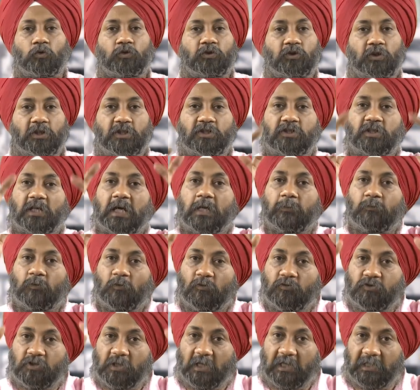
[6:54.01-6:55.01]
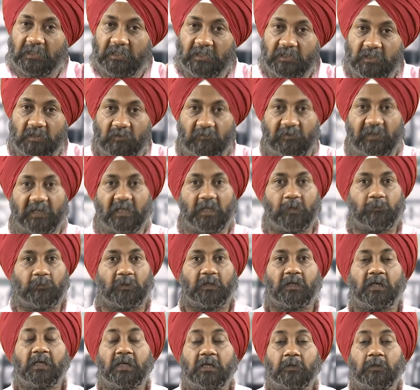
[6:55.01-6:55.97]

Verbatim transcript: This type of chart is available,